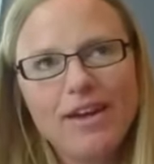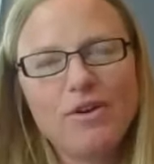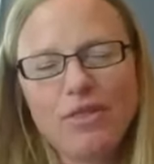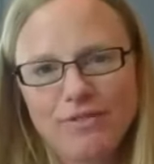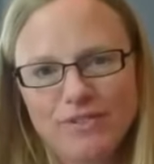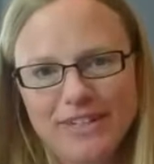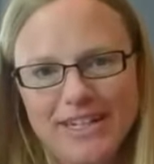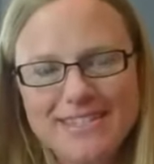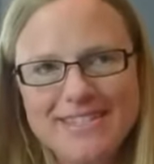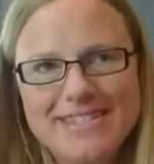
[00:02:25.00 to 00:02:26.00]
your
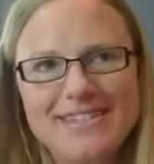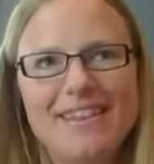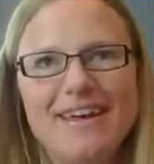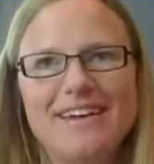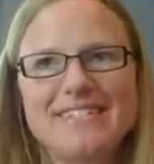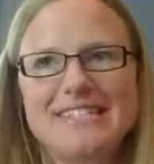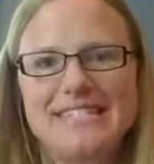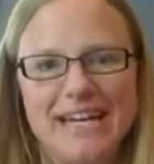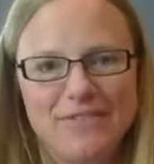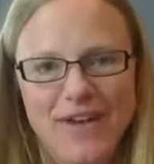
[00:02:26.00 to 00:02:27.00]
thoughtfulness, the
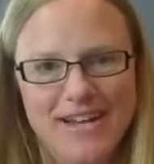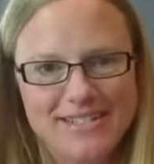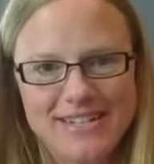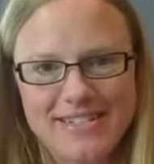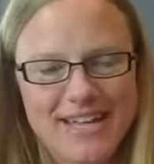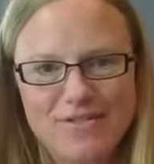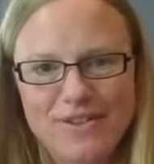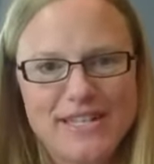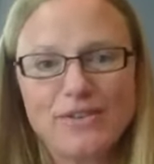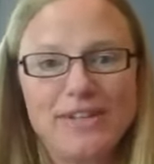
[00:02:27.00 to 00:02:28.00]
steadfastness
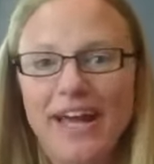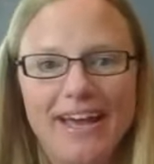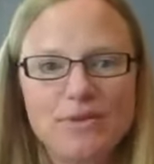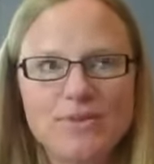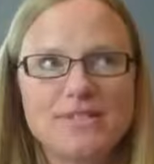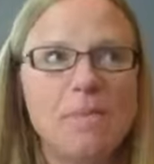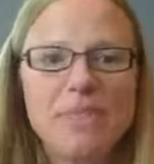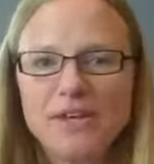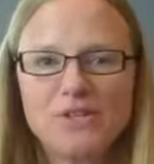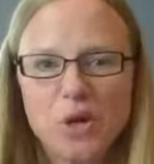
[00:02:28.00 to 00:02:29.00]
every single day,
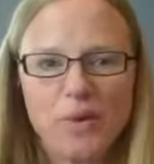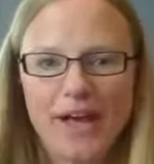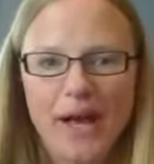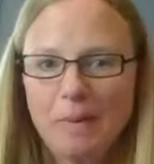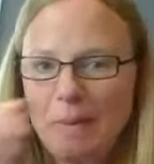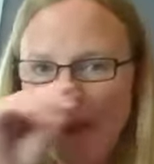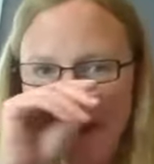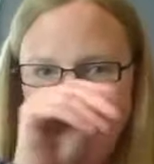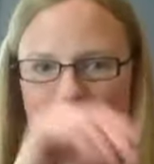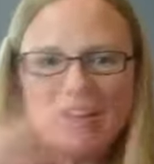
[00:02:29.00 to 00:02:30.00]
something showing up,
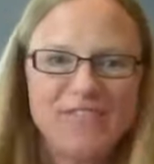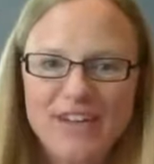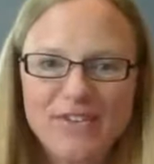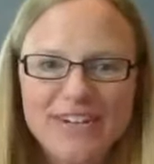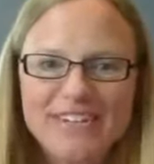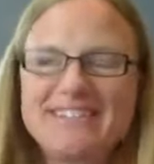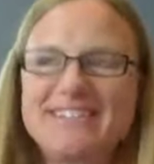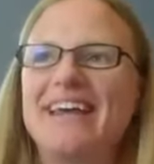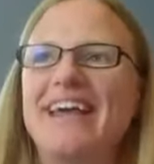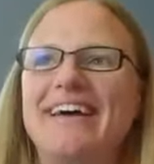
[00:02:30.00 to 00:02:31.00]
my
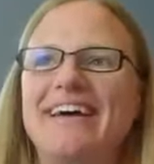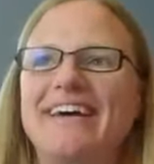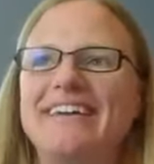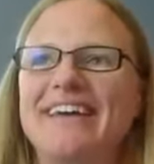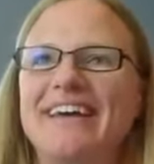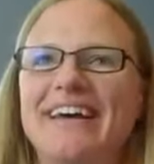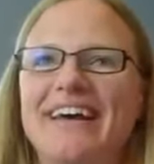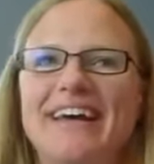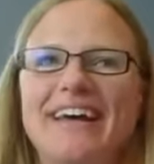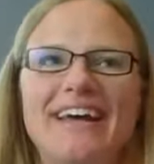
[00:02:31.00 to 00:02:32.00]
favorites, and
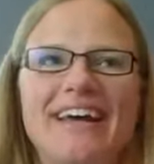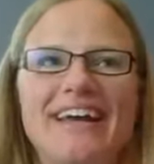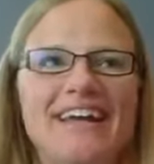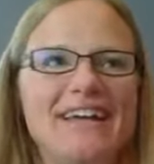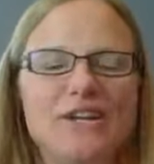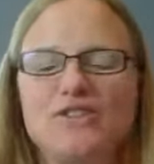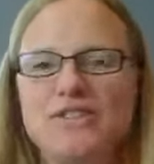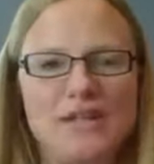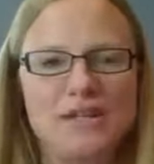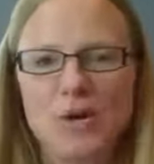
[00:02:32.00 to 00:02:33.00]

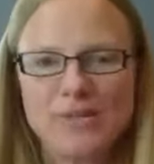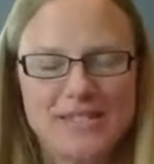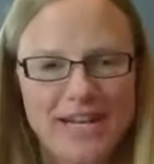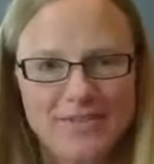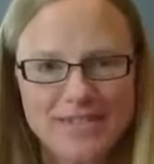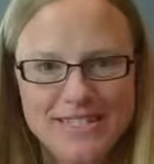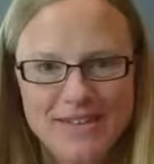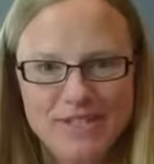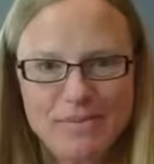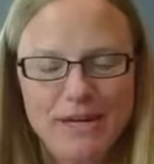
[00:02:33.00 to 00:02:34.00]
just the notes that I
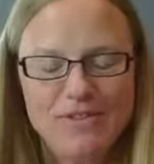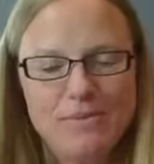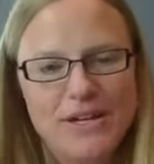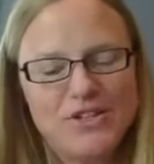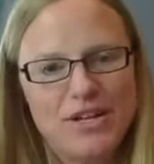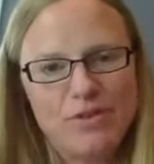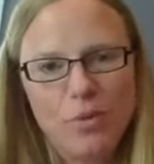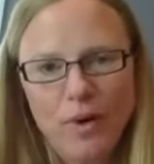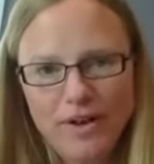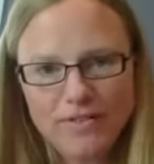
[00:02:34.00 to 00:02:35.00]
receive in the mail from each and every
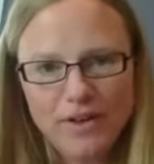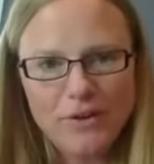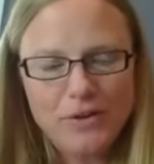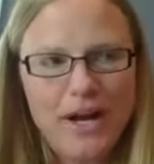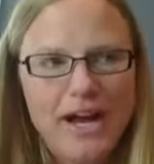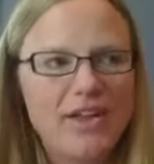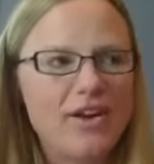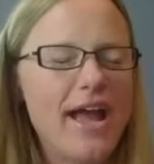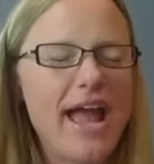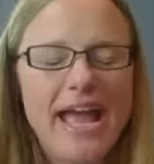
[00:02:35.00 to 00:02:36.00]
one of you.
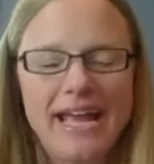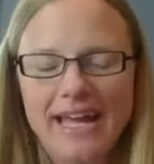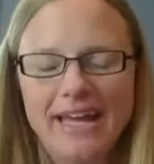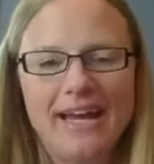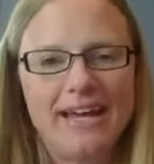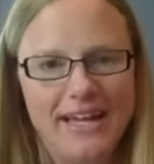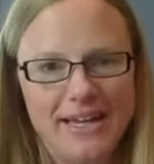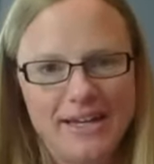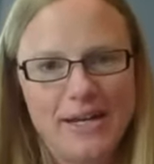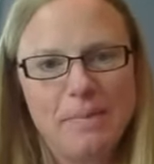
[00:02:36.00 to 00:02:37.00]
They're hanging
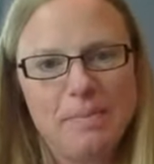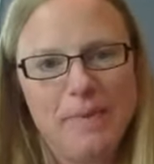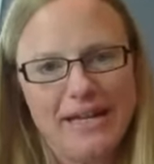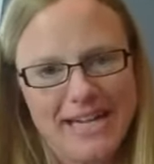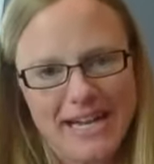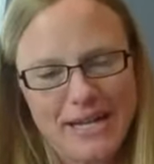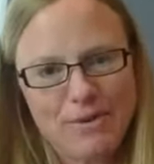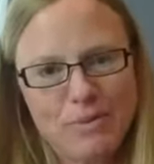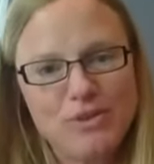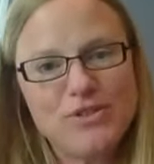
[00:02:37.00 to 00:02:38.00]
in my dining
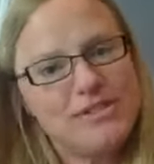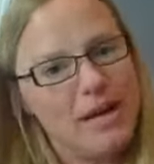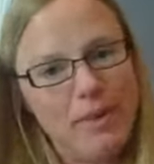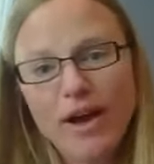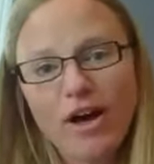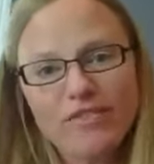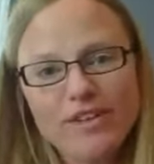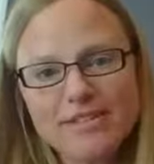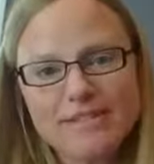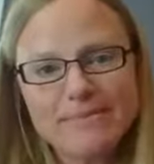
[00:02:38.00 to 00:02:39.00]
room, which is now my
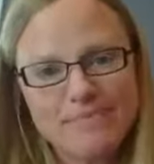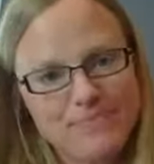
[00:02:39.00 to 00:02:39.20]
office,